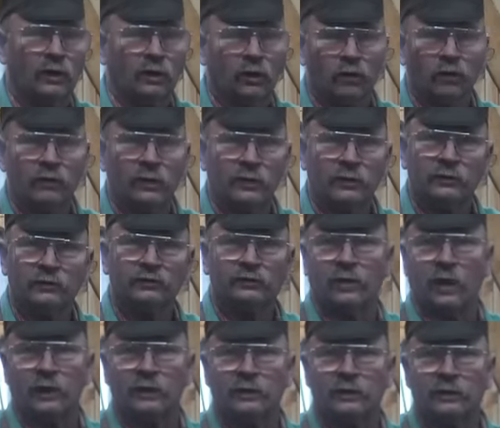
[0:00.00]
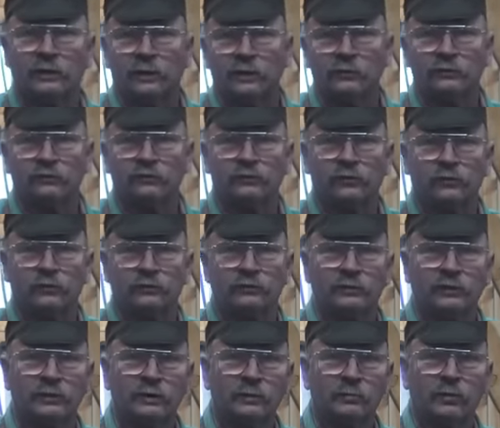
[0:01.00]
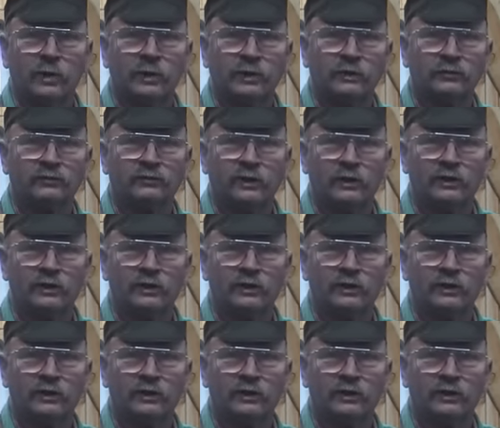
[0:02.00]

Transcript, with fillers: no, that is not an insult to anybody's